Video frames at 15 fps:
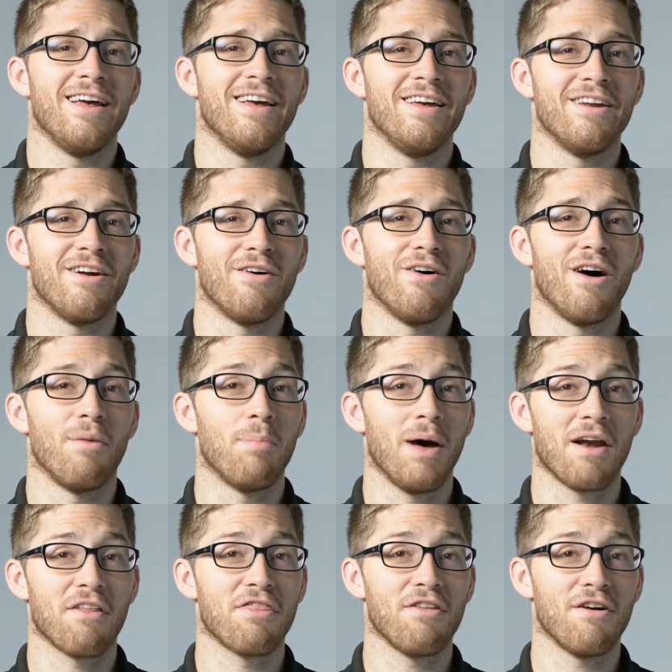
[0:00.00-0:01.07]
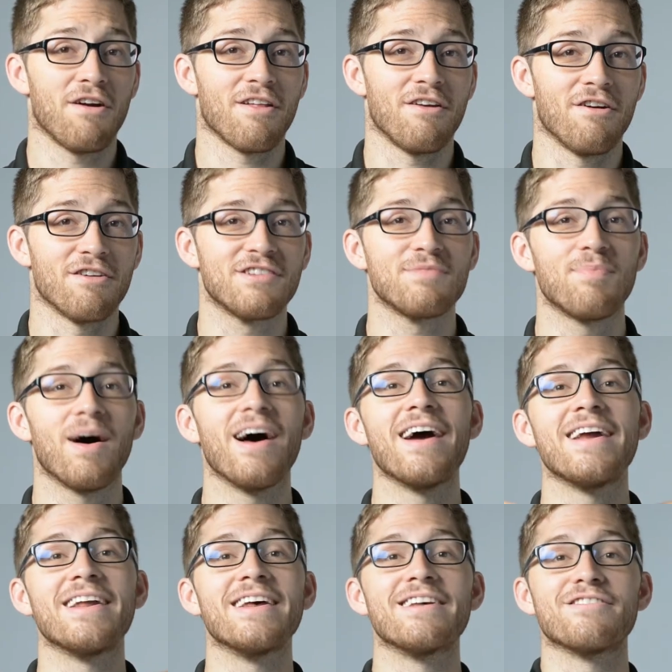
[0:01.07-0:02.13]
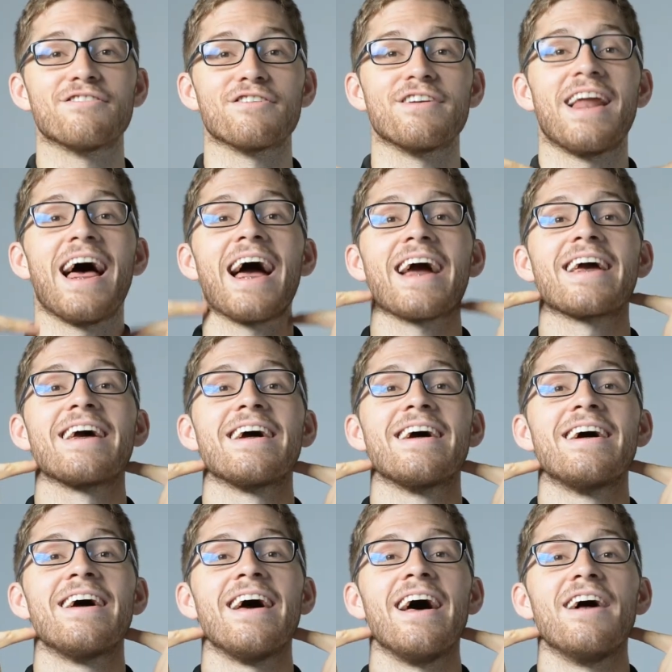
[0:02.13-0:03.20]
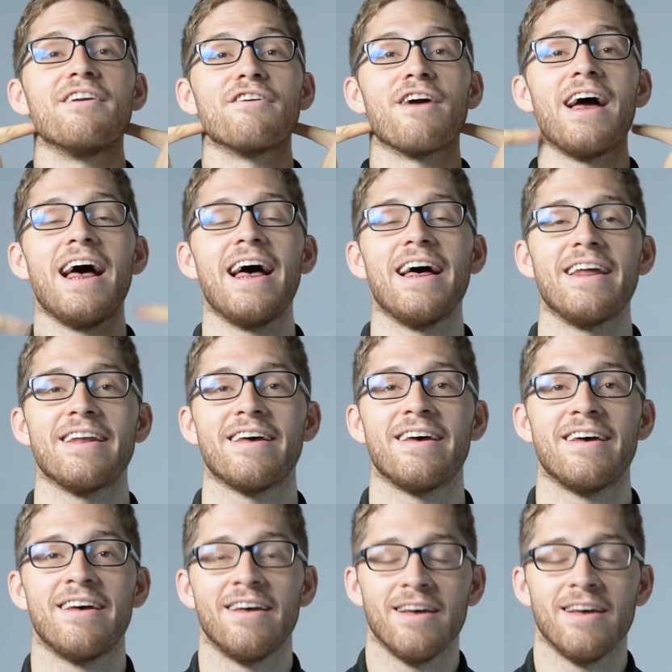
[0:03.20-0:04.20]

you know, about a third of your spine is your neck and your head.